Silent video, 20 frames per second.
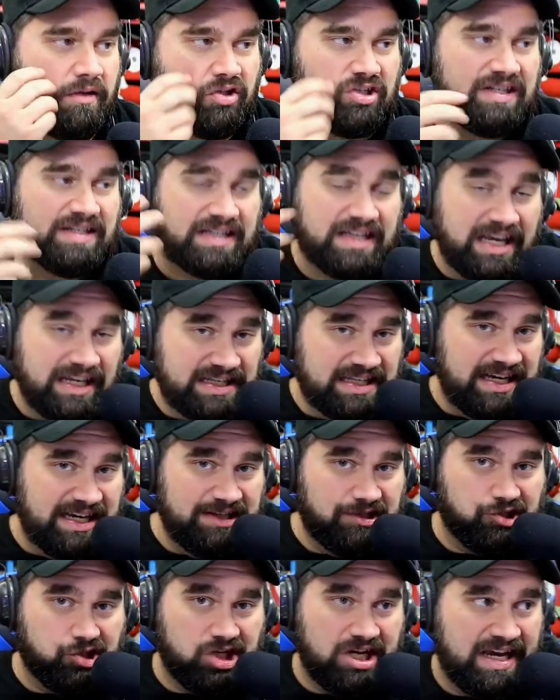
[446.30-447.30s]
She's kissing
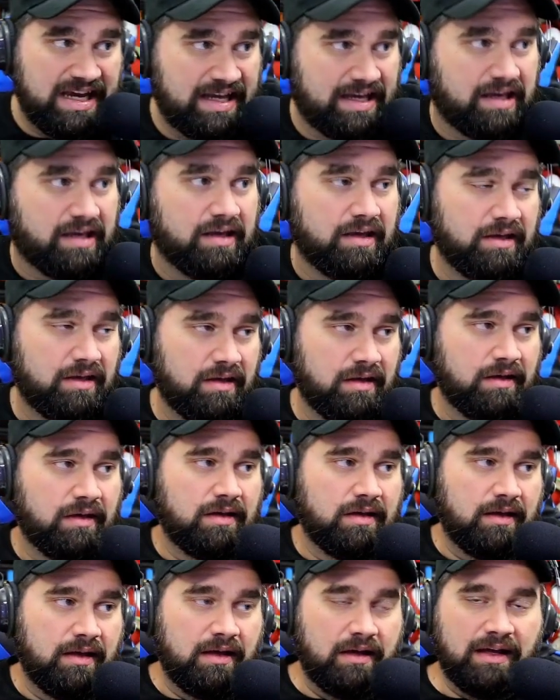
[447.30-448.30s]
his cheek.
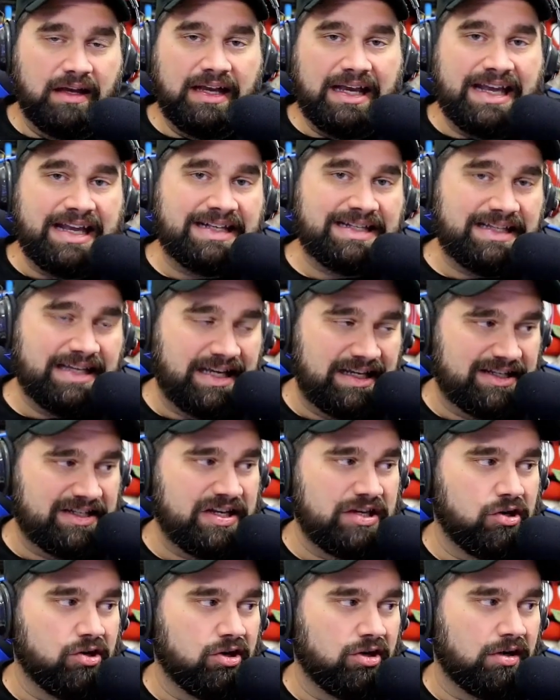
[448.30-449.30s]
He's
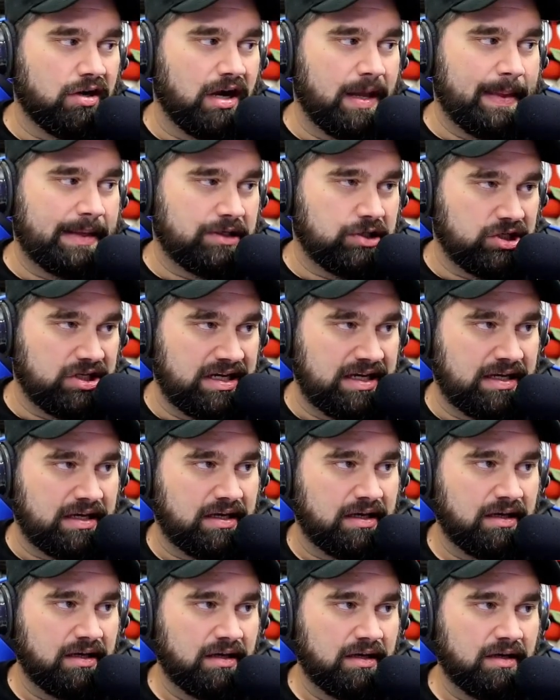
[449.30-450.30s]
kissing her on the
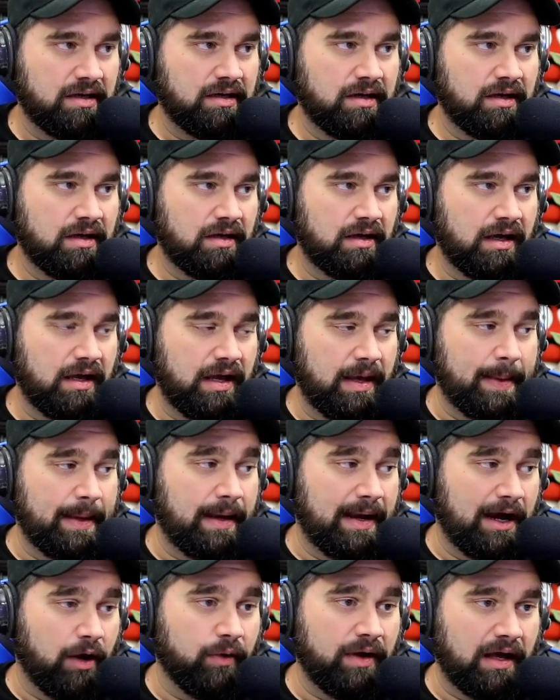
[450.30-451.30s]
cheek. And
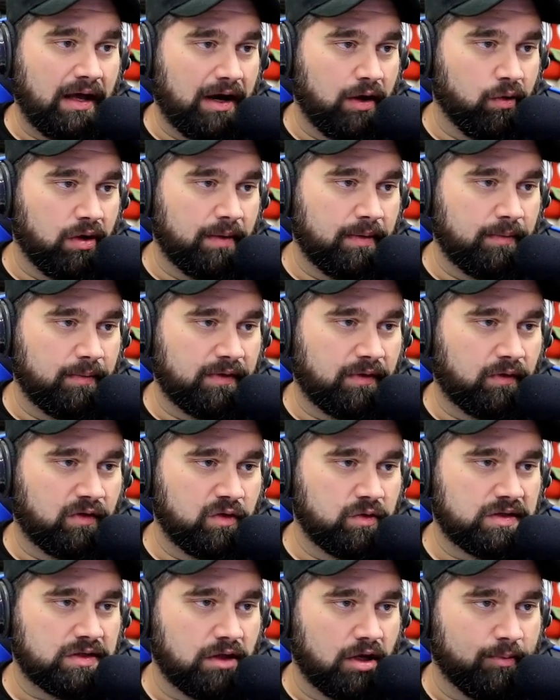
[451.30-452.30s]
then now I don't want to
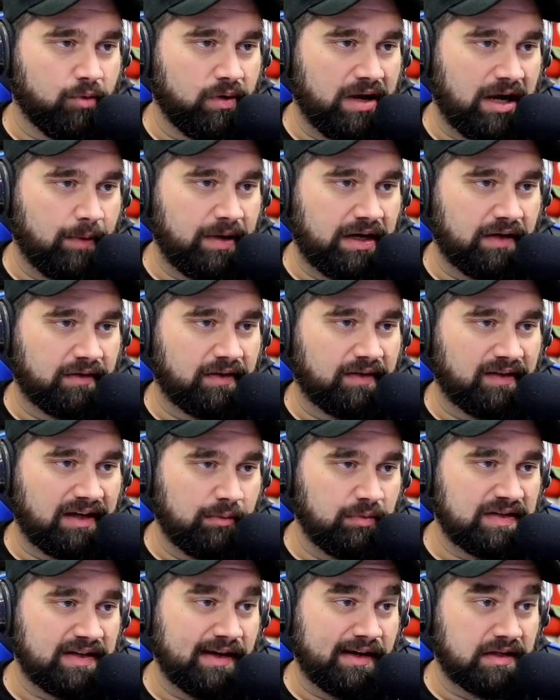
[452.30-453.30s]
do slow mo now because it
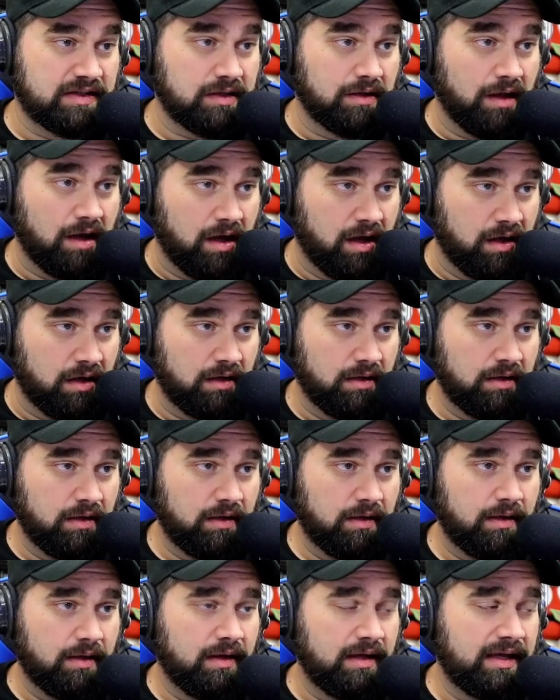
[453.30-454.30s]
seems like it's long.
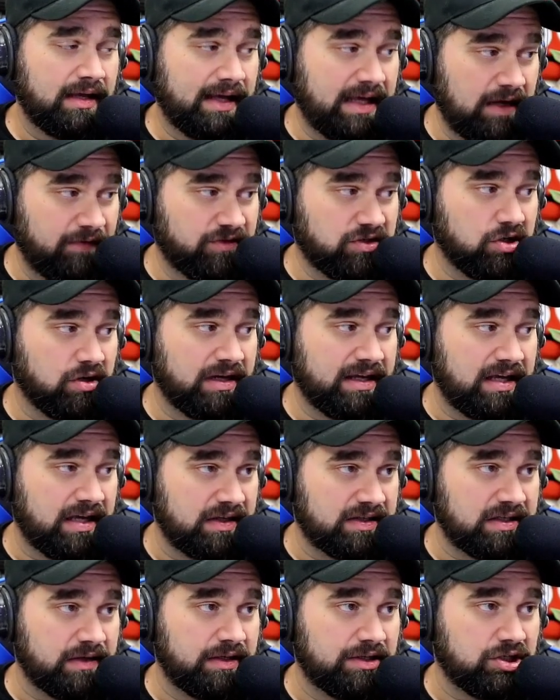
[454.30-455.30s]
He gives her a
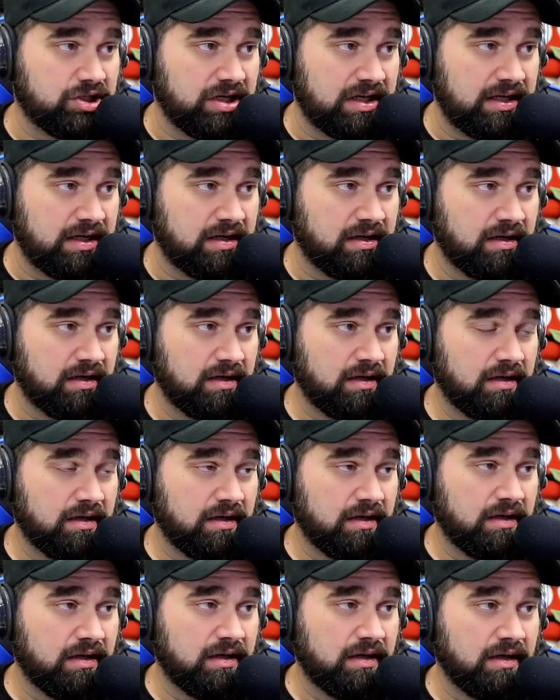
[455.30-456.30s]
kiss on the cheek.
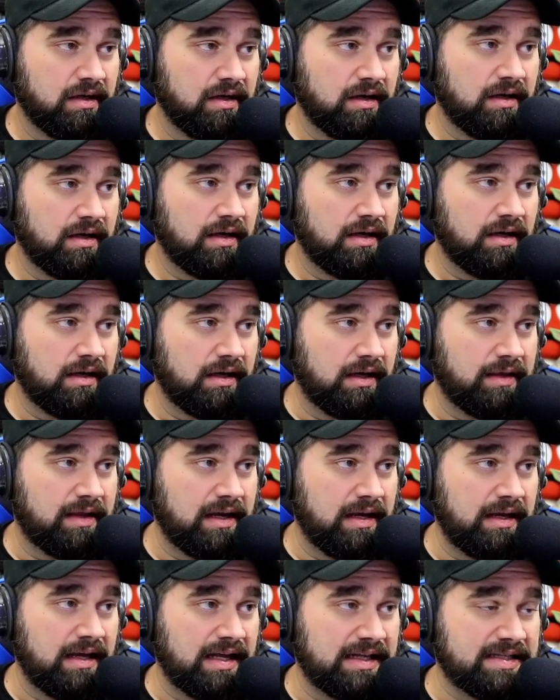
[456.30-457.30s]
And
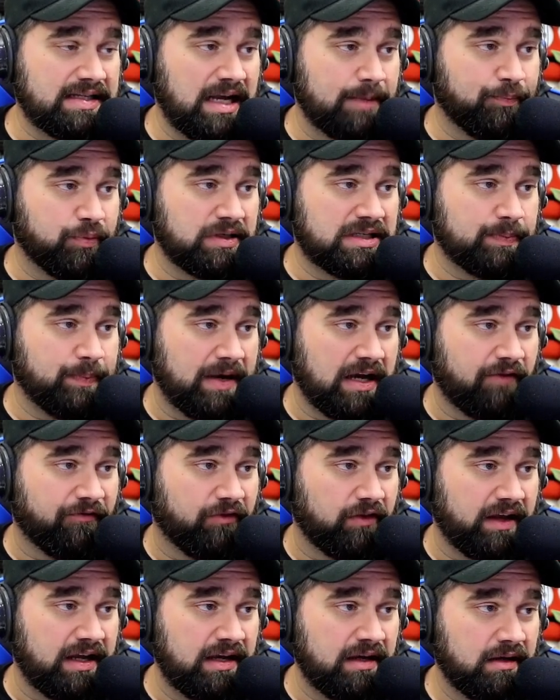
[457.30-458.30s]
then he gets up
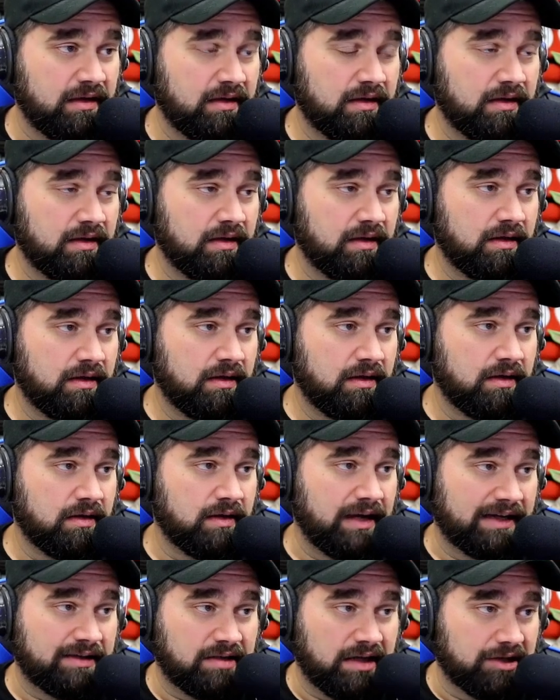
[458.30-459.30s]
respectfully,
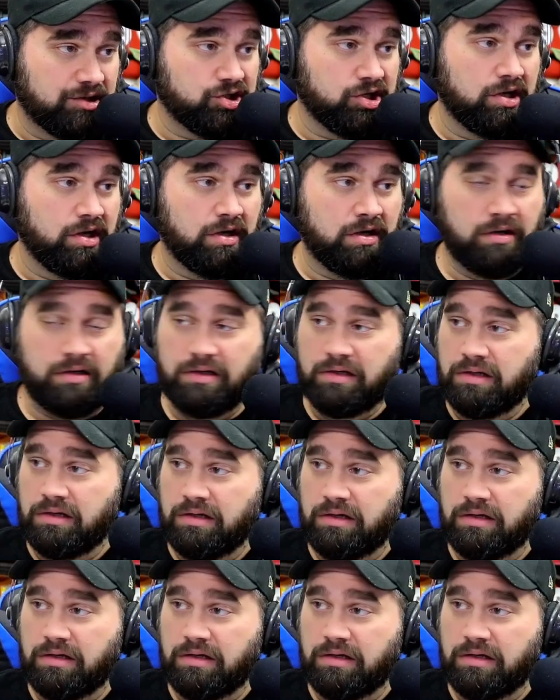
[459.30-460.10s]
not touching her.